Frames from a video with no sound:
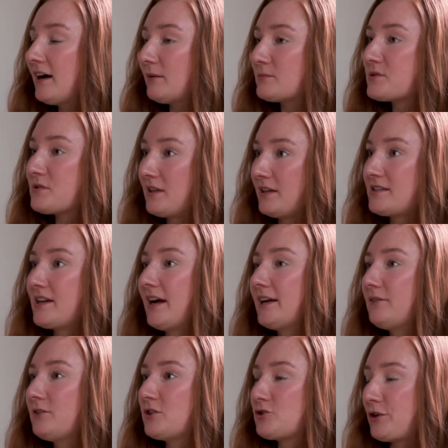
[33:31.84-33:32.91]
So that's kind
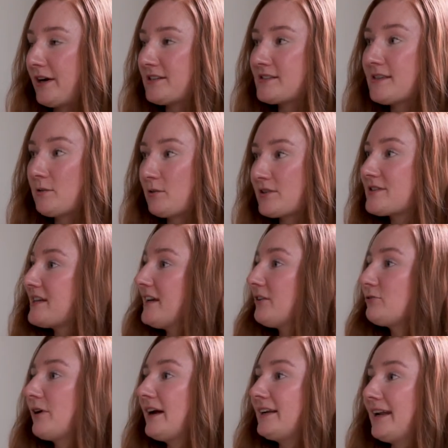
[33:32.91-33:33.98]
of the trends that we're seeing
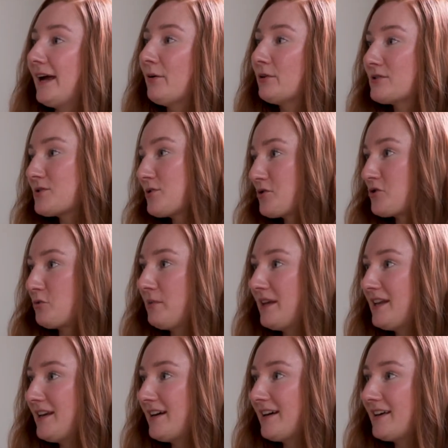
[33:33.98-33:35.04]
right now on social
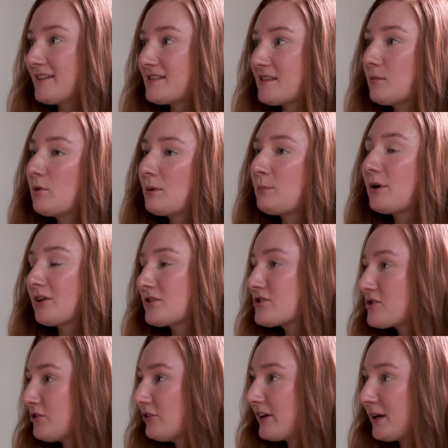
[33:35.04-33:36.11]
media, is the more
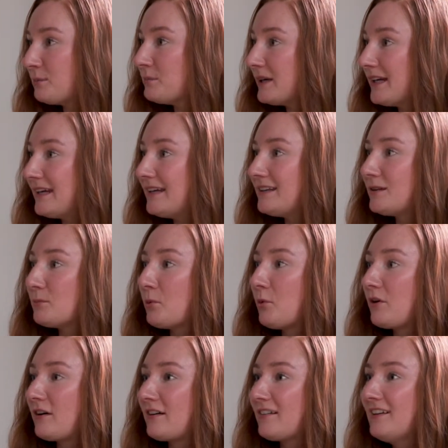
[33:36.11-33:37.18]
personal it can be, the
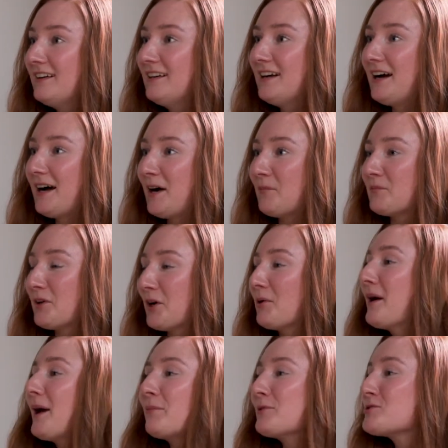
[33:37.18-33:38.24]
more
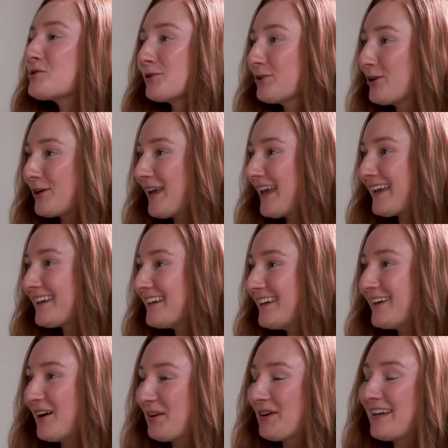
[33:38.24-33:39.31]
amateur looking.
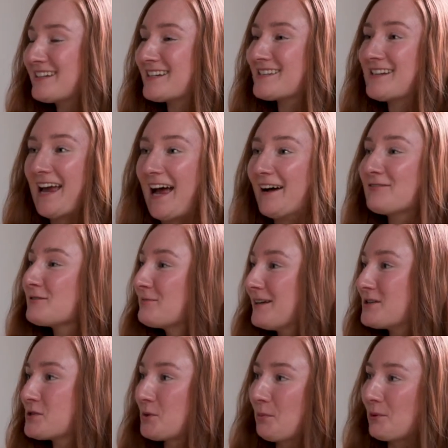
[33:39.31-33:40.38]
It doesn't have to be
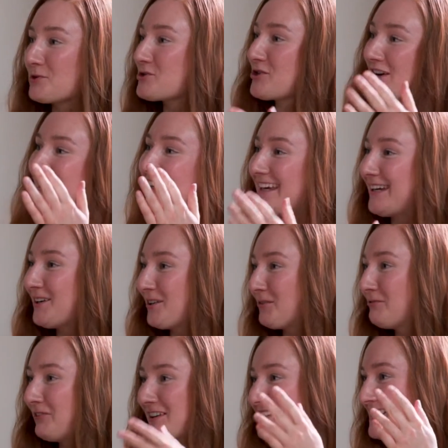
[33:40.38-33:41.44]
super shaky or
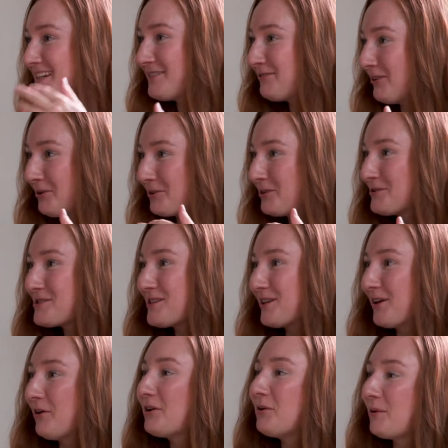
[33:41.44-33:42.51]
fuzzy photos. You
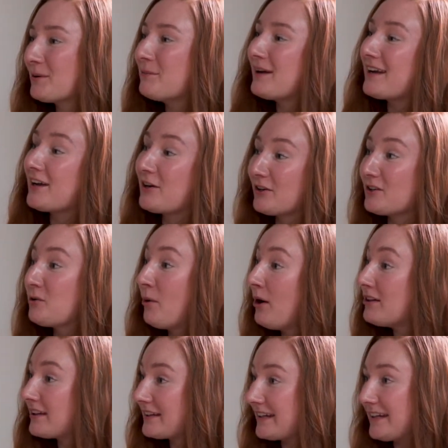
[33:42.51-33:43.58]
want to make it good
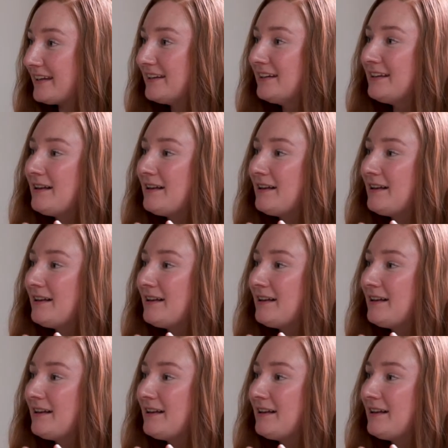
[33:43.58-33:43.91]
quality.